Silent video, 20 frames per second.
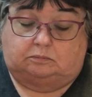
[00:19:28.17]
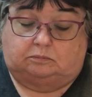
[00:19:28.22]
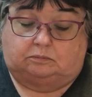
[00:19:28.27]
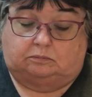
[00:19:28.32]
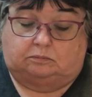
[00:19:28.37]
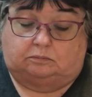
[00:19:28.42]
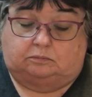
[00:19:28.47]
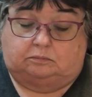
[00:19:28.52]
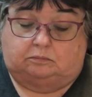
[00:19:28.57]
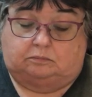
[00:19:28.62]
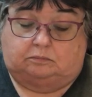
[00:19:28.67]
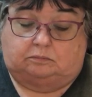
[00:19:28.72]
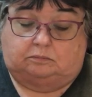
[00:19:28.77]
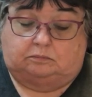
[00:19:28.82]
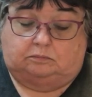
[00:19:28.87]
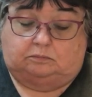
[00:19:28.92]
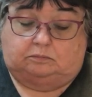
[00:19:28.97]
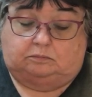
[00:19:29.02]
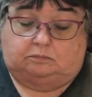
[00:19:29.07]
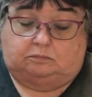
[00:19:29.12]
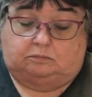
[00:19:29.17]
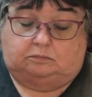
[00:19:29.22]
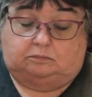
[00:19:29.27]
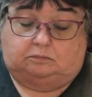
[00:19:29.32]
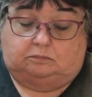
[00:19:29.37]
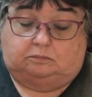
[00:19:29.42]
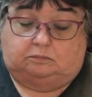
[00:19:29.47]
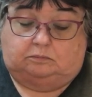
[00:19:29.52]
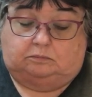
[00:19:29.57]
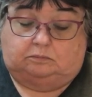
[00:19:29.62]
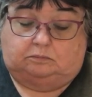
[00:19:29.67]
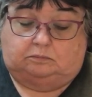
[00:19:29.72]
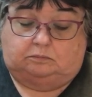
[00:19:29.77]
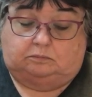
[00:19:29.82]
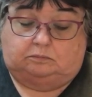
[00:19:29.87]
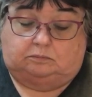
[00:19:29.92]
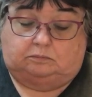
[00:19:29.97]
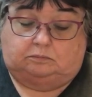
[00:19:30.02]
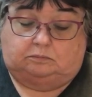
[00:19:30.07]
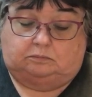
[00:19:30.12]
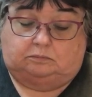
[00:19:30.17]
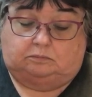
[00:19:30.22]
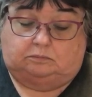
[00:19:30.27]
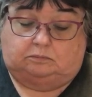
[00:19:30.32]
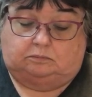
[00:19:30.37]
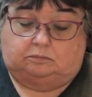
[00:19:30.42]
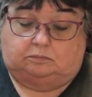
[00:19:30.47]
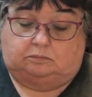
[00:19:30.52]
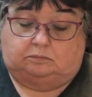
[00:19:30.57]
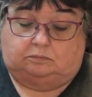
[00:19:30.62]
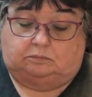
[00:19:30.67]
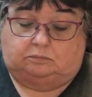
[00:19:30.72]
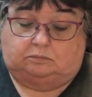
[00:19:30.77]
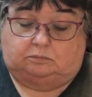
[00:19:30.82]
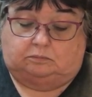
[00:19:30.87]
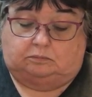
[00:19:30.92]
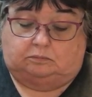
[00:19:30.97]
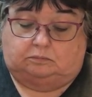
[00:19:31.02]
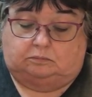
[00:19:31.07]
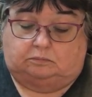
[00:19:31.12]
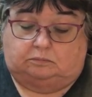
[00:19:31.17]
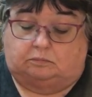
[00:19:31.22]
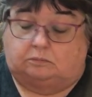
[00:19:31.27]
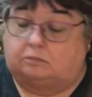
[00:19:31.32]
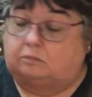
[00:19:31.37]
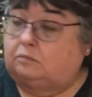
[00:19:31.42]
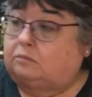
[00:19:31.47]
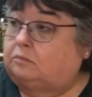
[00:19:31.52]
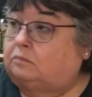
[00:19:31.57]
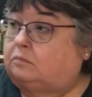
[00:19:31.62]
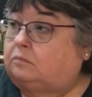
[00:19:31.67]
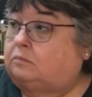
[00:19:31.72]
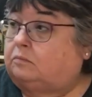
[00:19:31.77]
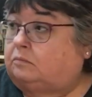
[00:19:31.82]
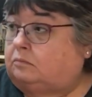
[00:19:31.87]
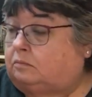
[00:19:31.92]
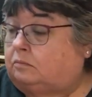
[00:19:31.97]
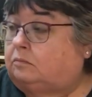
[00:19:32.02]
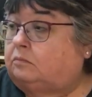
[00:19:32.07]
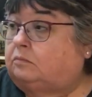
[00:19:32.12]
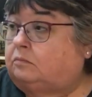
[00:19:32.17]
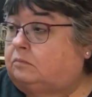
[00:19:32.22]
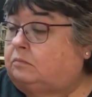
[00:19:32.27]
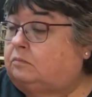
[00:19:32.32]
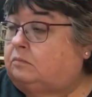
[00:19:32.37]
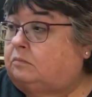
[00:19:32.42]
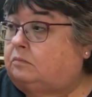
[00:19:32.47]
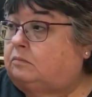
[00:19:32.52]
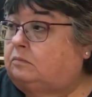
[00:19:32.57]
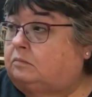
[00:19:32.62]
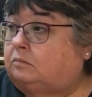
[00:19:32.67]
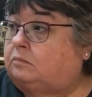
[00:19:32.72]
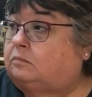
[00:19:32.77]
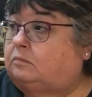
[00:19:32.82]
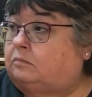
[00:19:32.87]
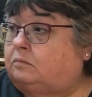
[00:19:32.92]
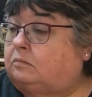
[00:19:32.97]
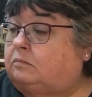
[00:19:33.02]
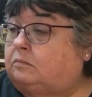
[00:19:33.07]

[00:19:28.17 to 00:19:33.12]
The person shown says nothing.